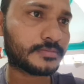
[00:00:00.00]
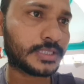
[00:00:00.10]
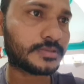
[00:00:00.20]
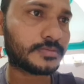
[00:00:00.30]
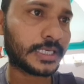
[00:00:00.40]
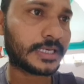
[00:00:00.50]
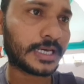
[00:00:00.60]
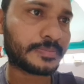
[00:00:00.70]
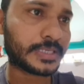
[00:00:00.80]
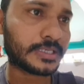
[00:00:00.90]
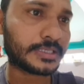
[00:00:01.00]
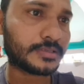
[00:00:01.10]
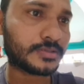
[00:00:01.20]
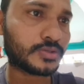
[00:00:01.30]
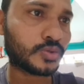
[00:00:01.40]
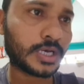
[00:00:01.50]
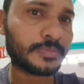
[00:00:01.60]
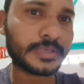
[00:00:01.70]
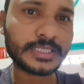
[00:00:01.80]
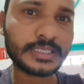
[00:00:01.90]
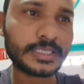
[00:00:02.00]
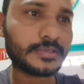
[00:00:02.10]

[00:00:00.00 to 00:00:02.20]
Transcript: bicarpellary. 2 carpels are there.